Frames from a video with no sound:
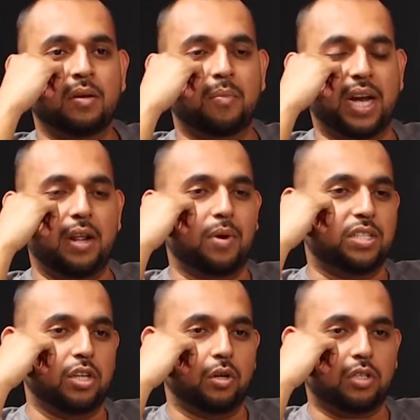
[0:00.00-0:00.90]

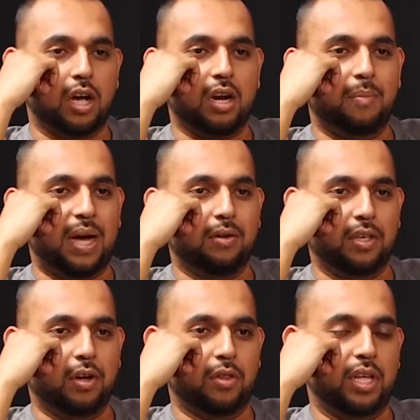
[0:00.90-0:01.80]
anyways, you know, talking about,
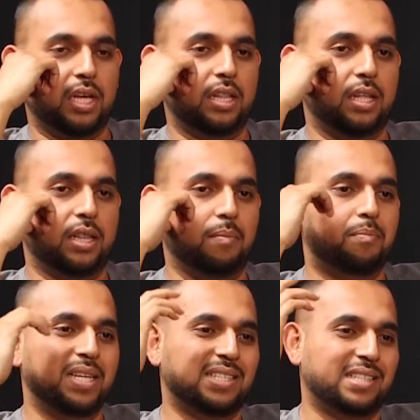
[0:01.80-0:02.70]
you know, the
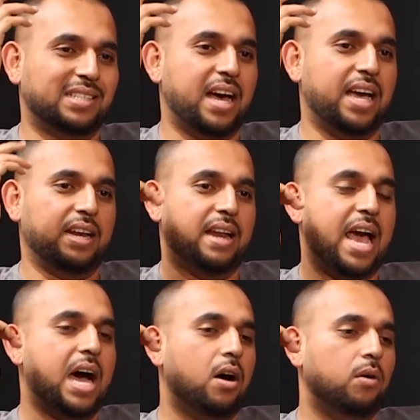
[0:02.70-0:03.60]
business side
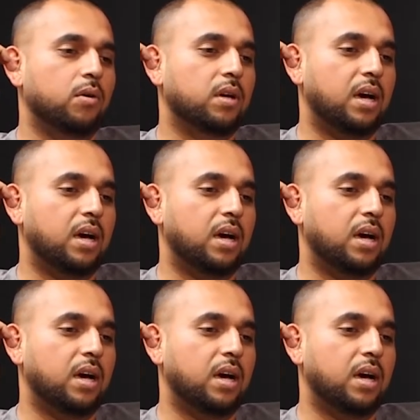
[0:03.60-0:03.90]
now,